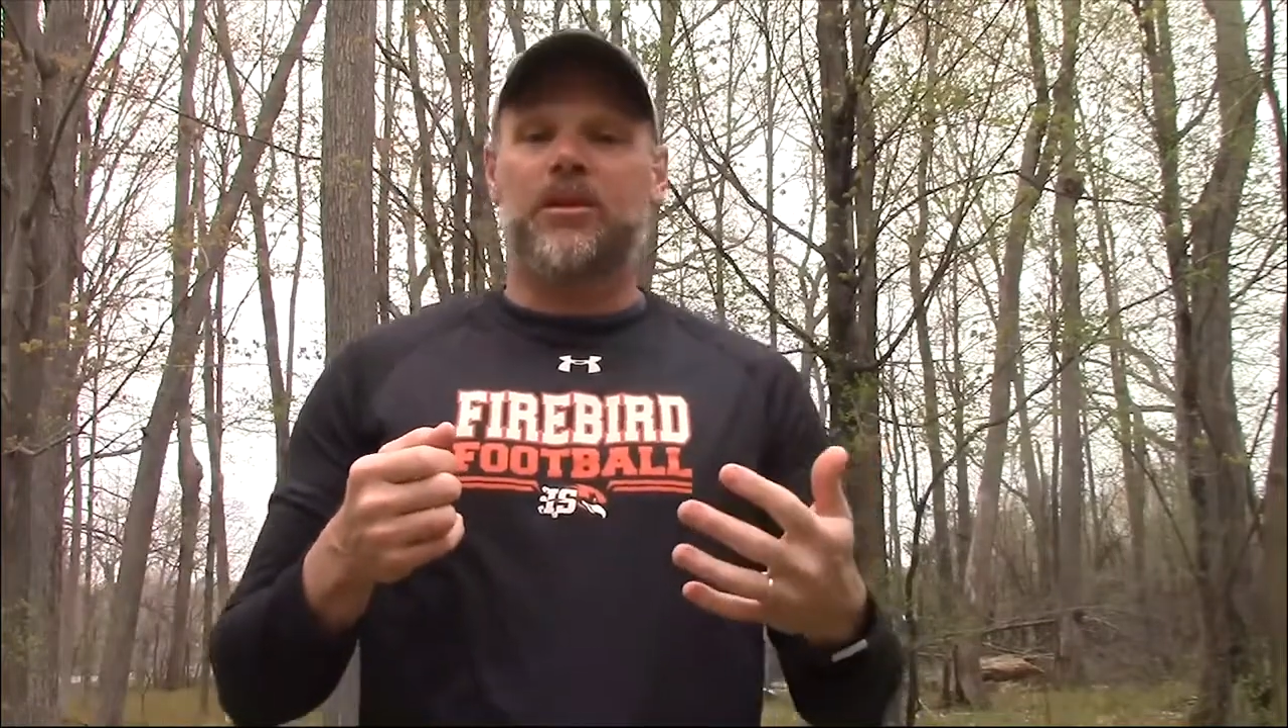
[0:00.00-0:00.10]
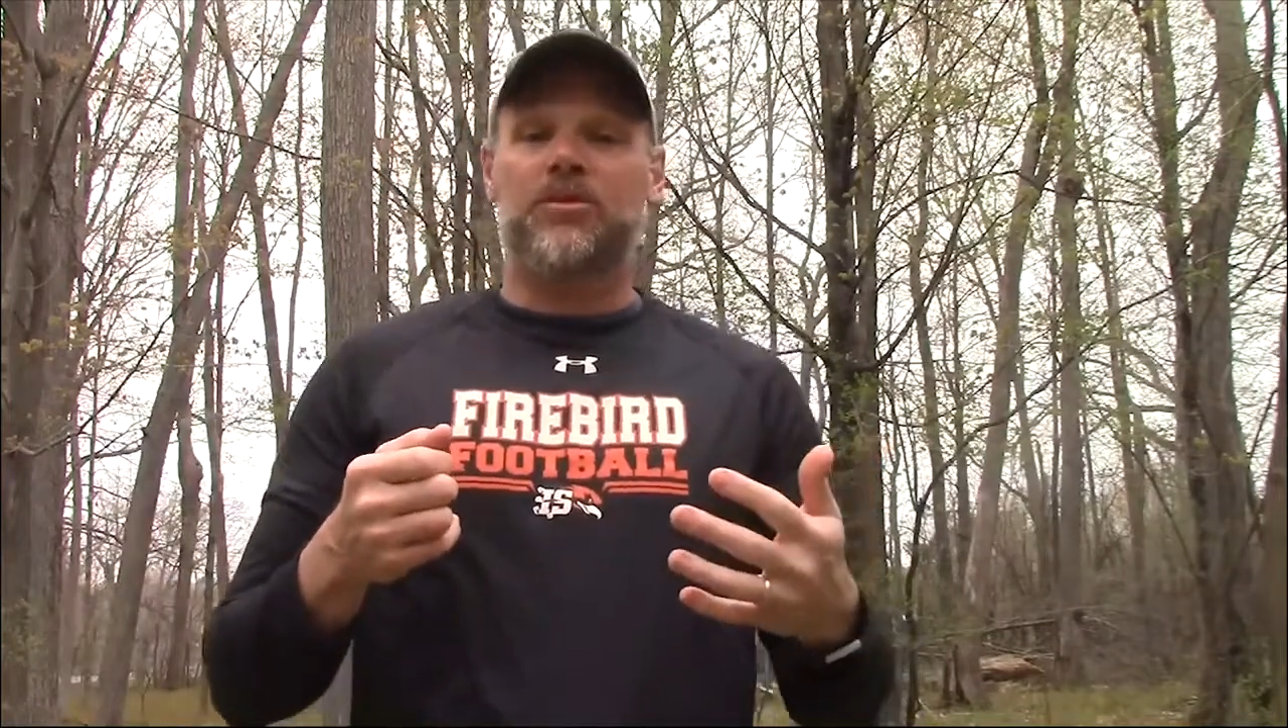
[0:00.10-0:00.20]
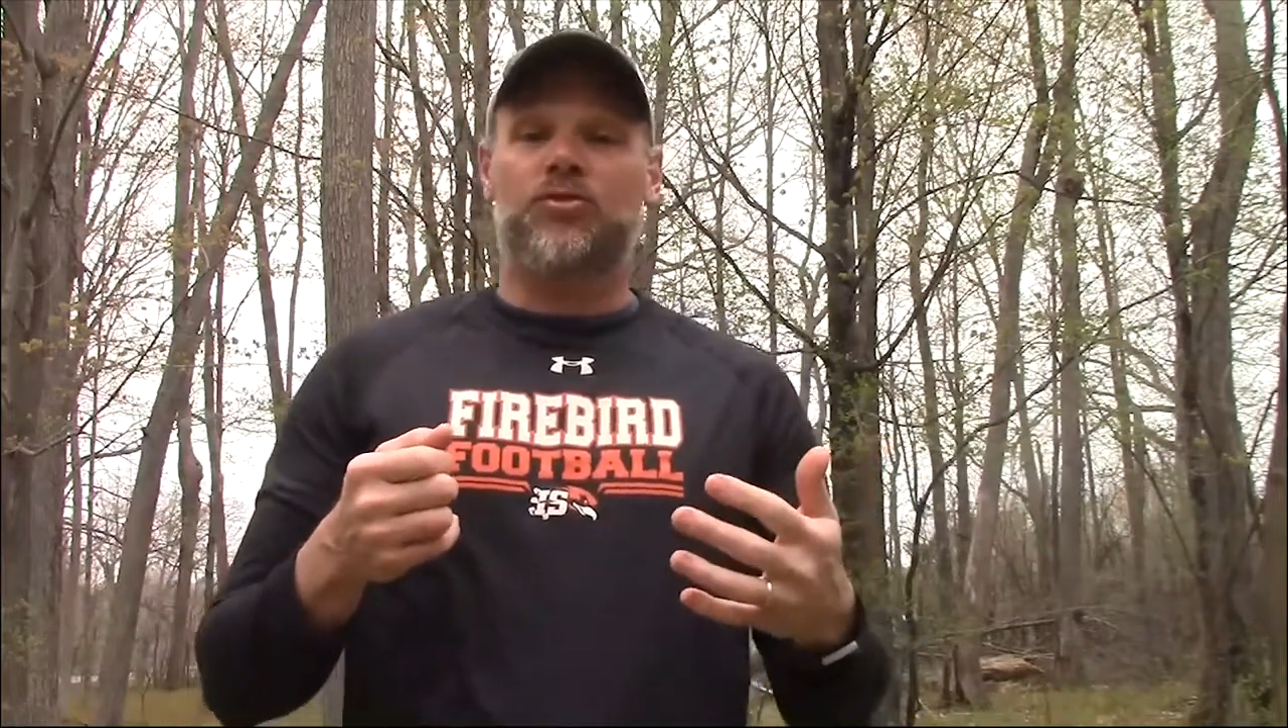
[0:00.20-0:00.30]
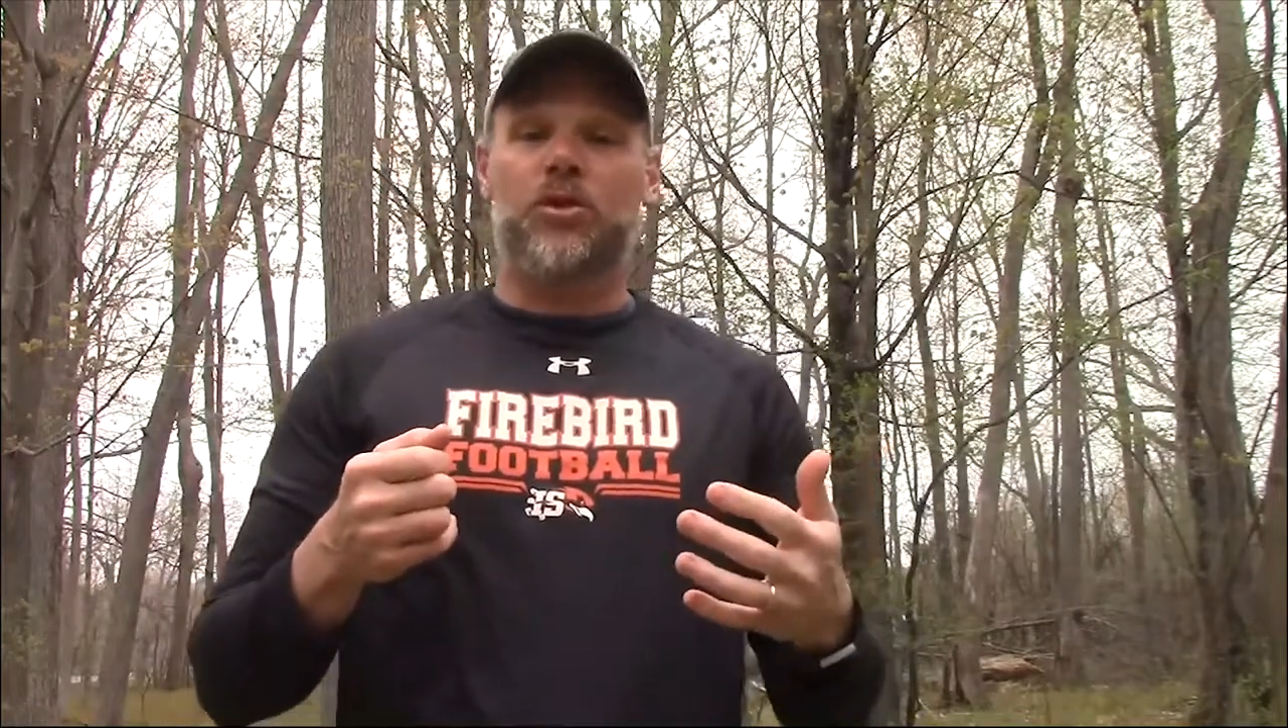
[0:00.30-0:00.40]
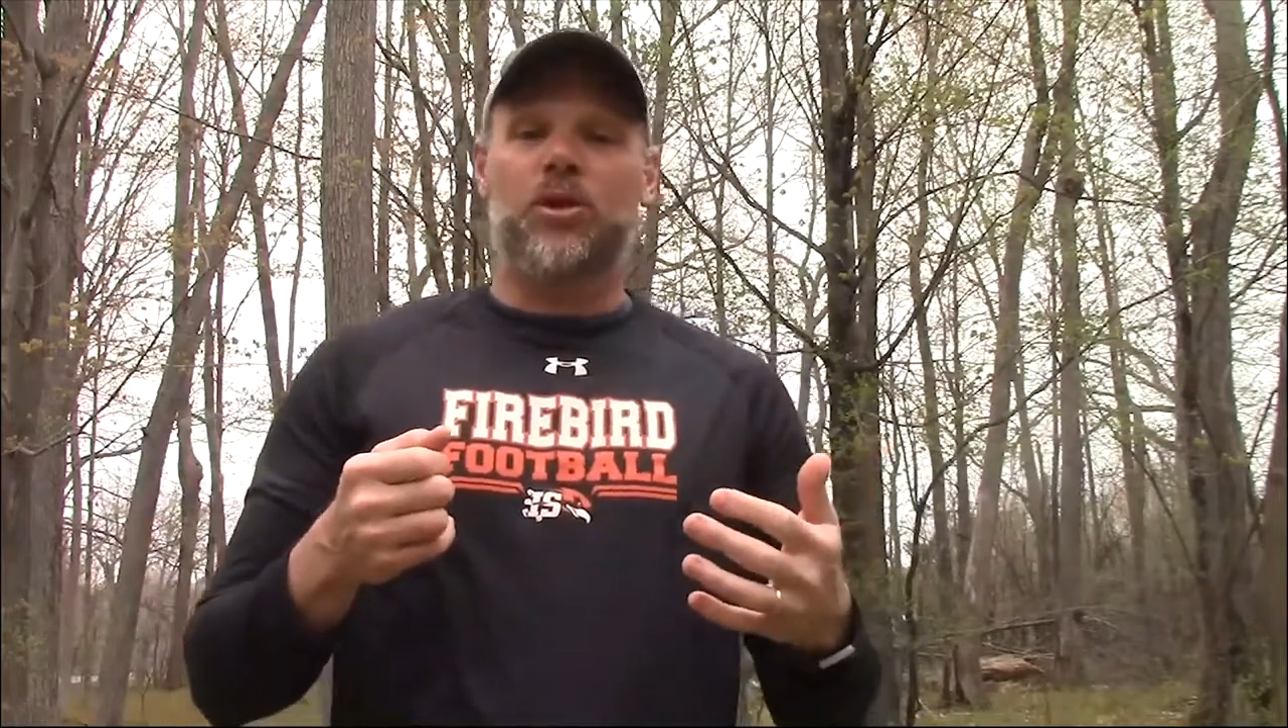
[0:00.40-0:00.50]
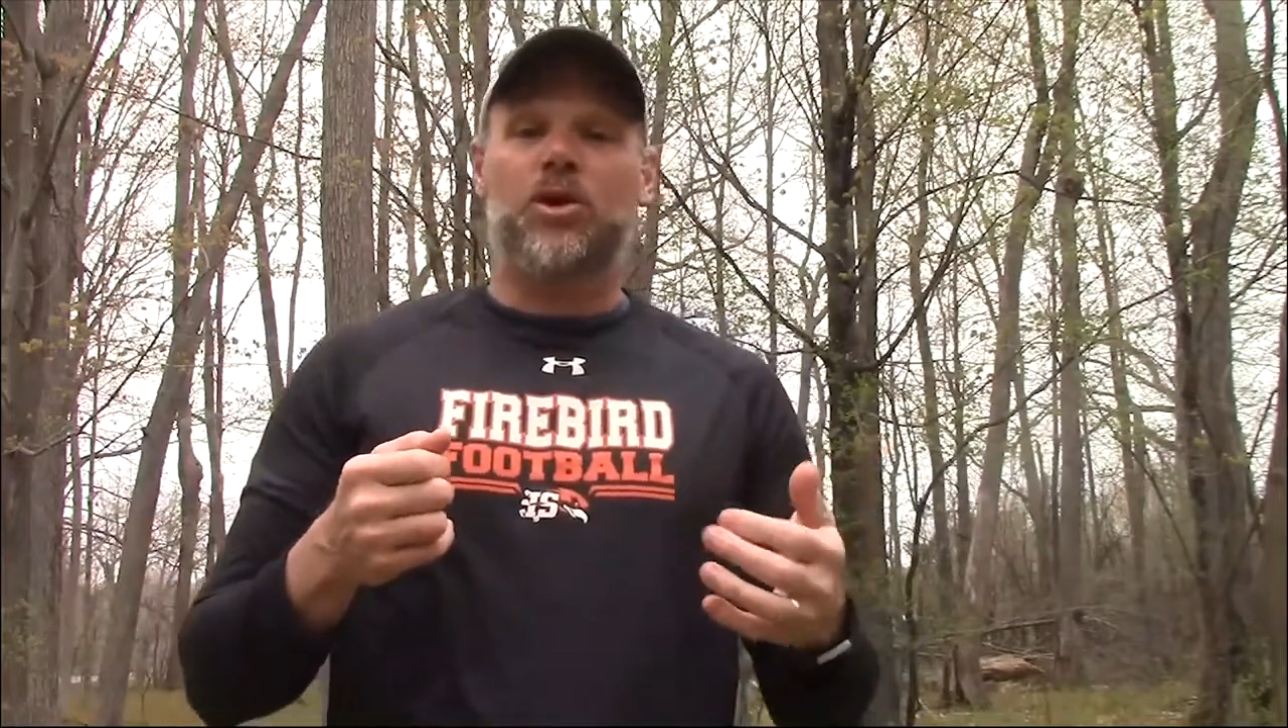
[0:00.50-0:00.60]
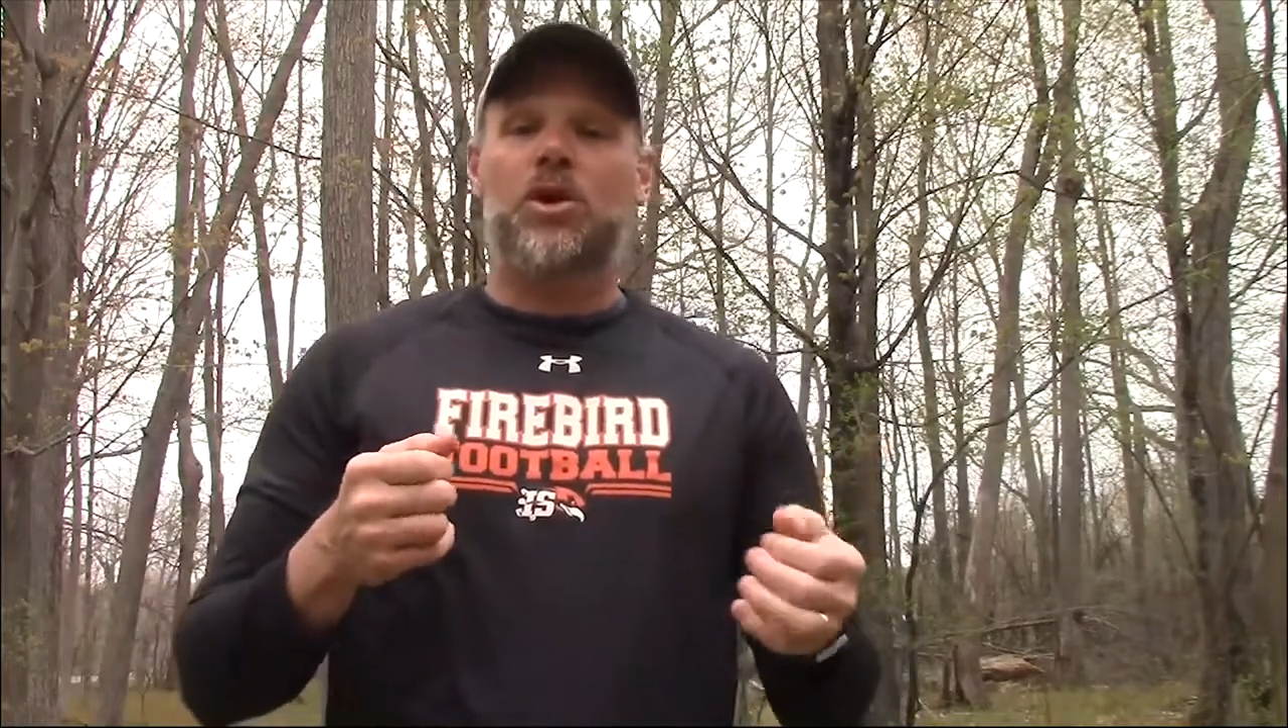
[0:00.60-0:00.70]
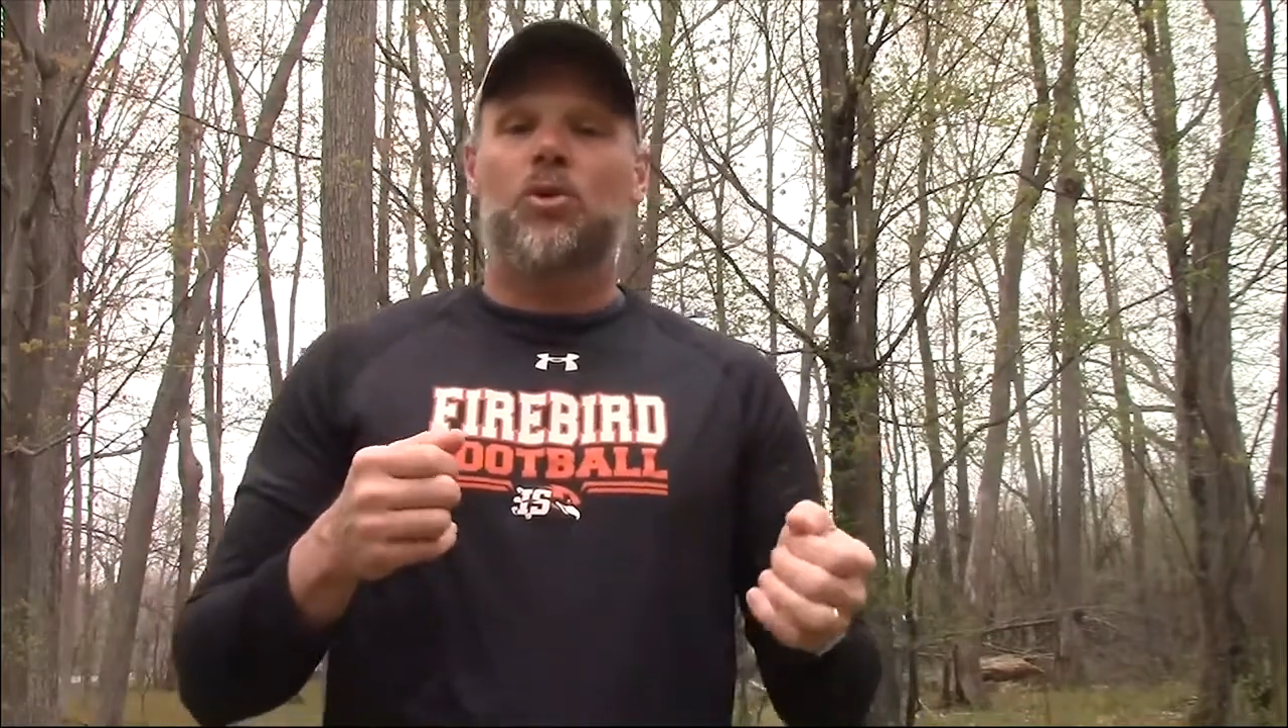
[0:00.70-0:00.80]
this drill,